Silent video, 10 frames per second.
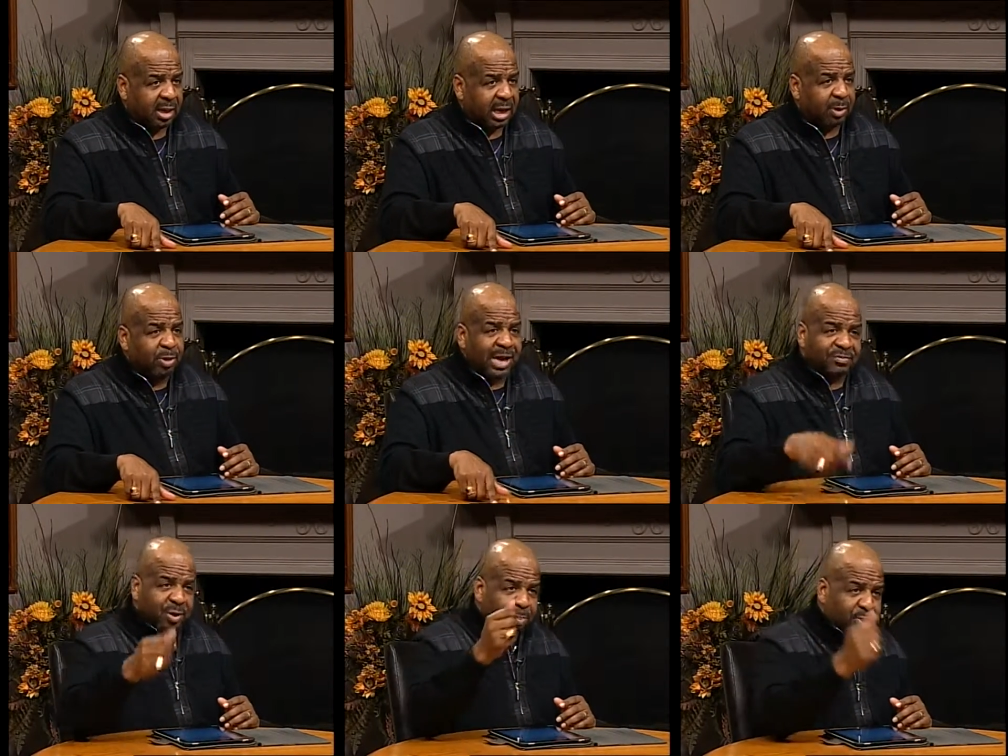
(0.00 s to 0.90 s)
And we
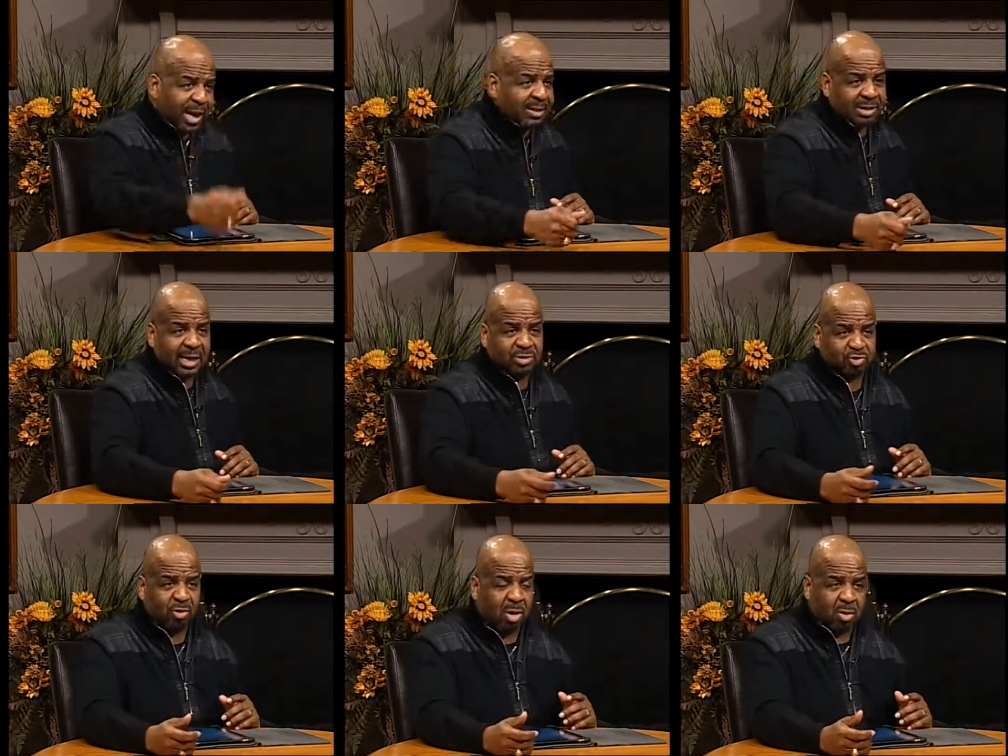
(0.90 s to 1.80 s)
have to break that
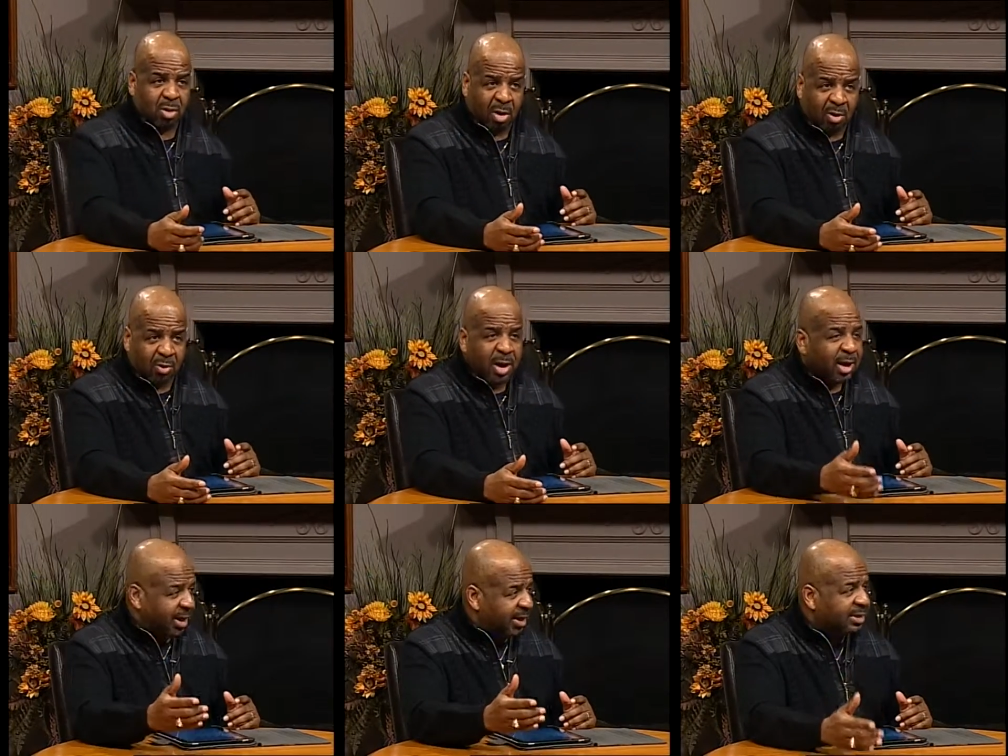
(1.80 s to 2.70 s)
stronghold
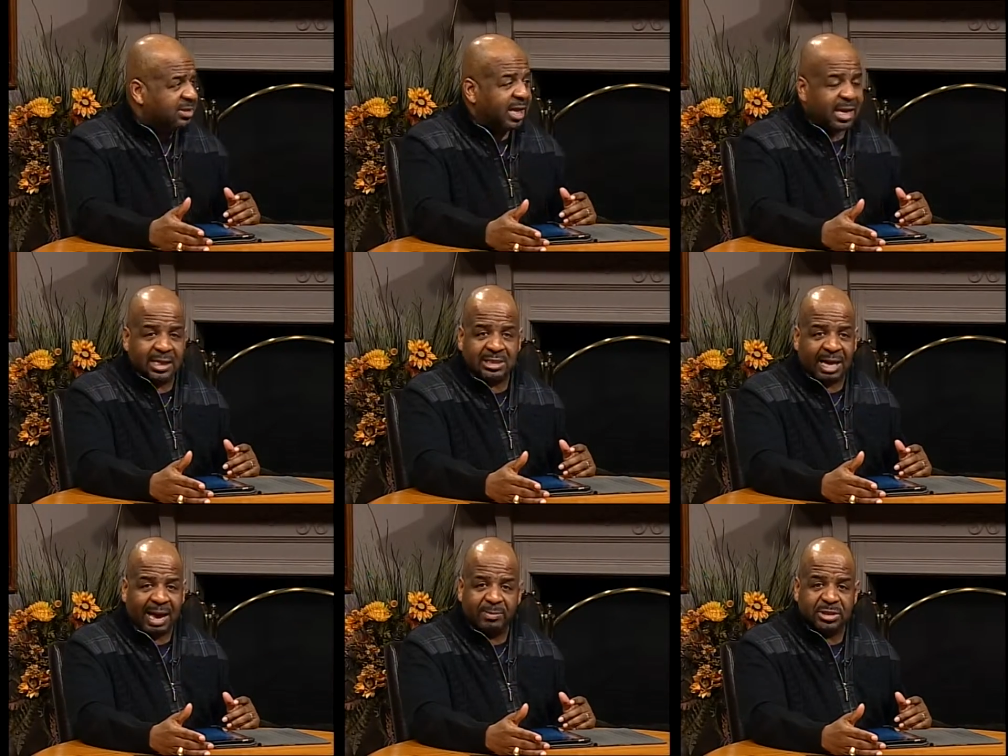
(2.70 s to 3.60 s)
in yeah. this day and
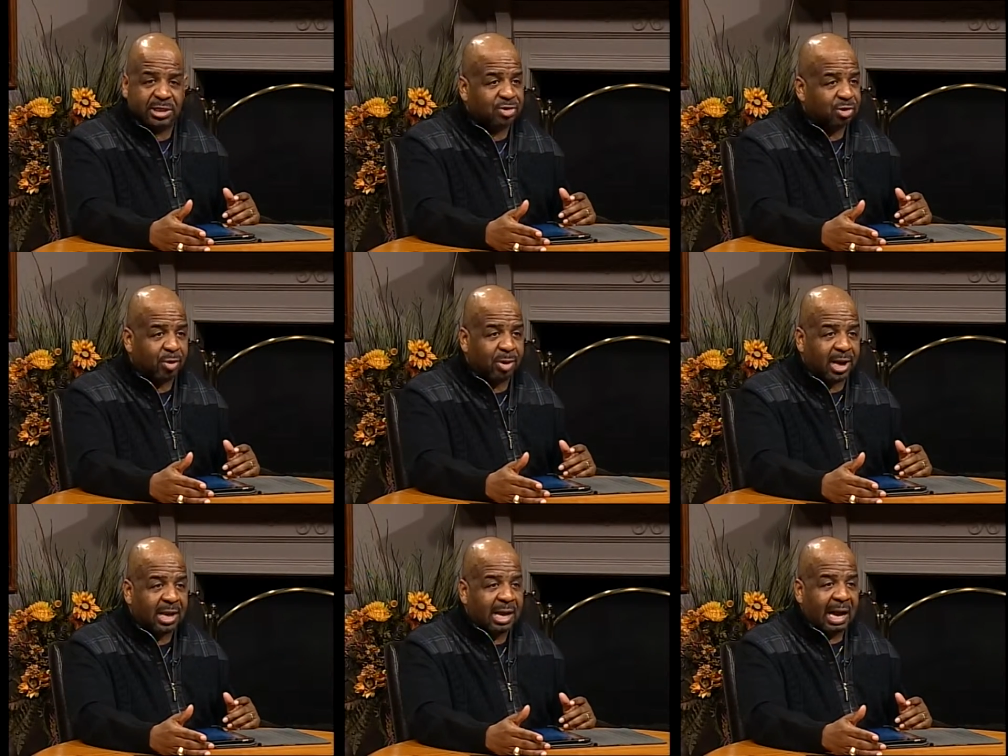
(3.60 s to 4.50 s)
time and says, you know
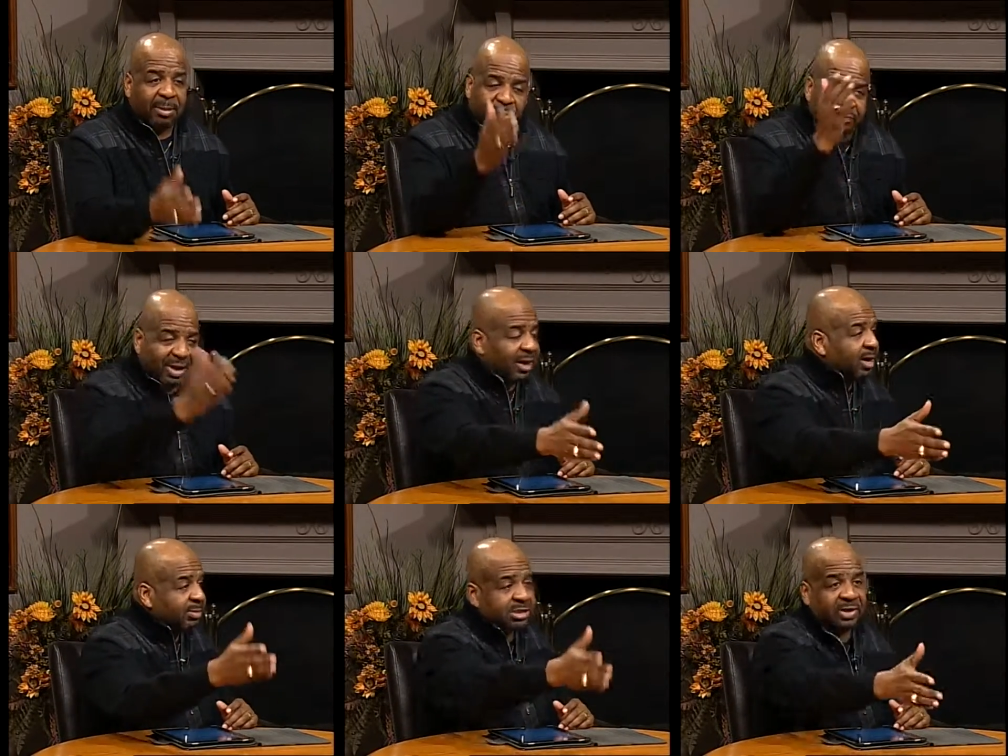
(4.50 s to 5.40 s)
what? I'm going to follow
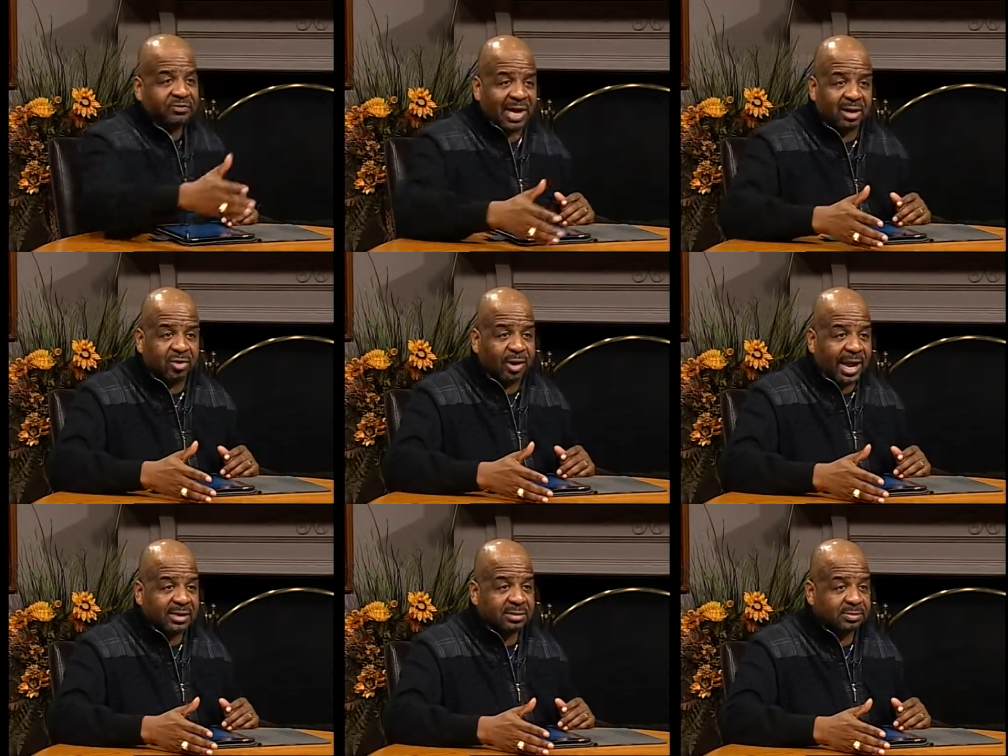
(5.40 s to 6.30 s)
them as they follow Christ.